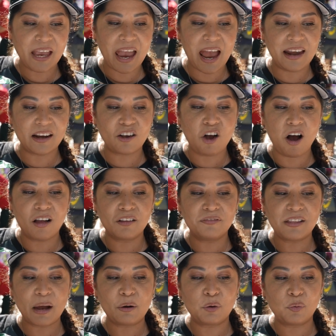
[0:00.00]
and a
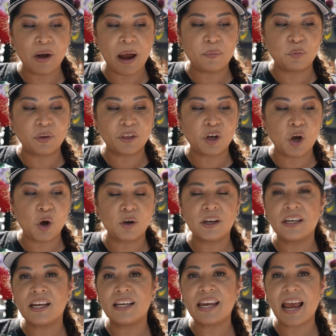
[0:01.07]
cauliflower wrap with
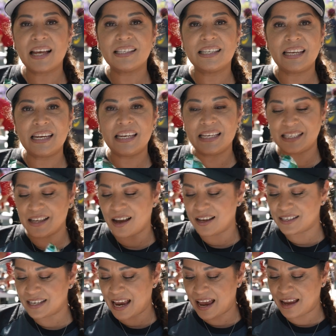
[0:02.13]
coconut and tahini sauce.
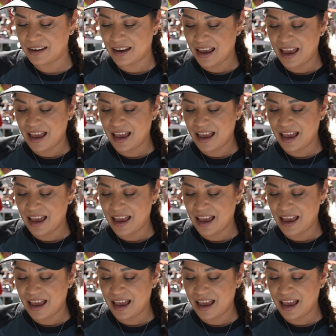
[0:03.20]
And